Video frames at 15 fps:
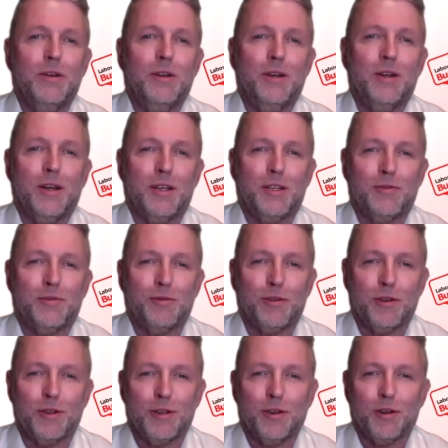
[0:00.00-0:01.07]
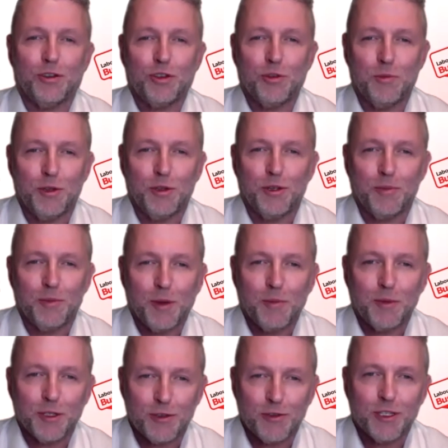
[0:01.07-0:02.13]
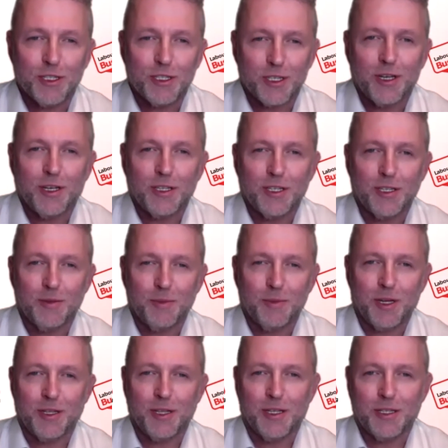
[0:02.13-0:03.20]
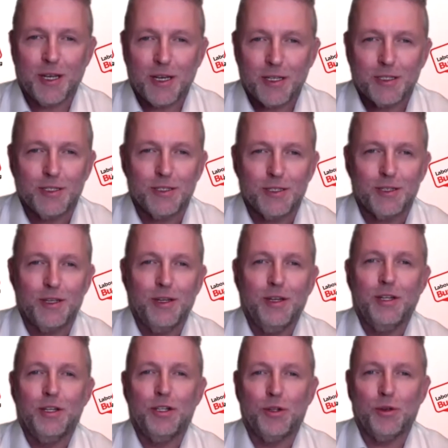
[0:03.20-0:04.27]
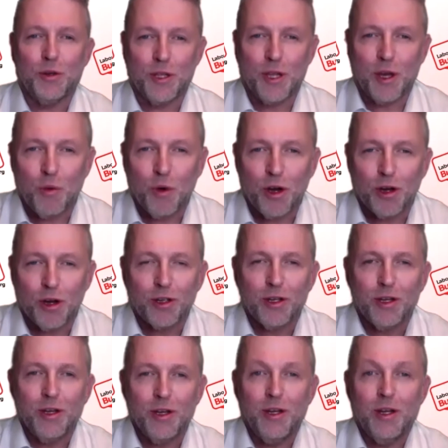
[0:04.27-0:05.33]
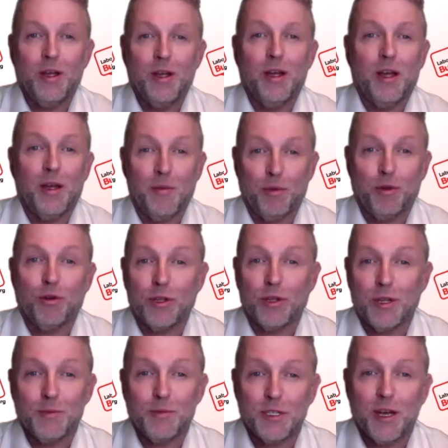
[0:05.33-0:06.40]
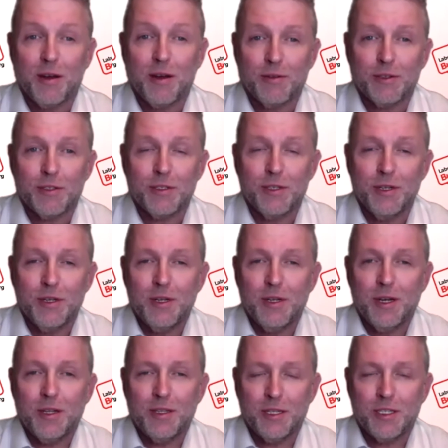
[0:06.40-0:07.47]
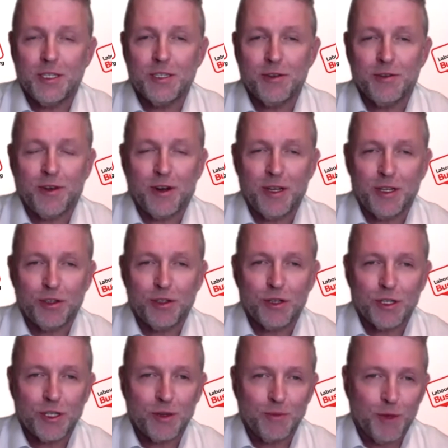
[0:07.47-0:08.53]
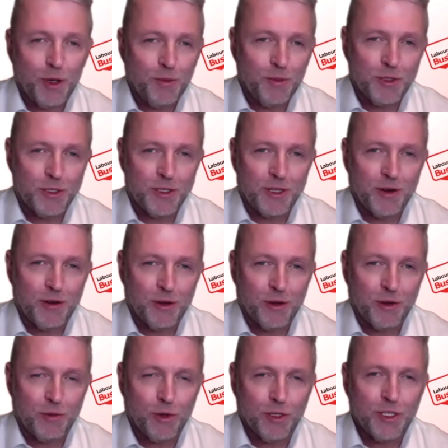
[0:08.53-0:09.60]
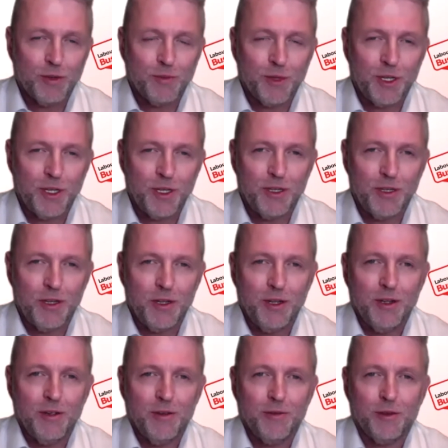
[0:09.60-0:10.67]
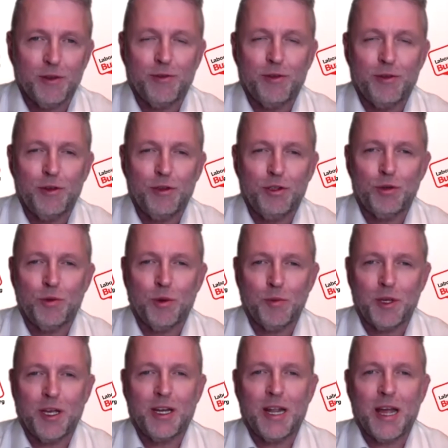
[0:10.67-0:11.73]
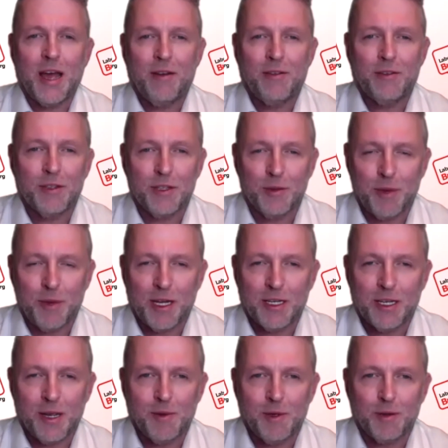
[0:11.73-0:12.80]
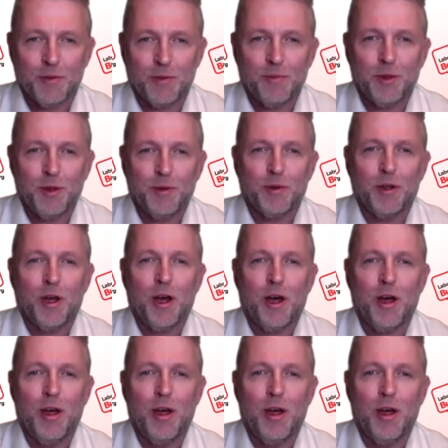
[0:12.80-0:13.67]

as fully contributing members of society, paying their taxes, doing their work, employing themselves. And this is a very interesting moment in that regard. What does it mean for the future when we get after the pandemic, when people are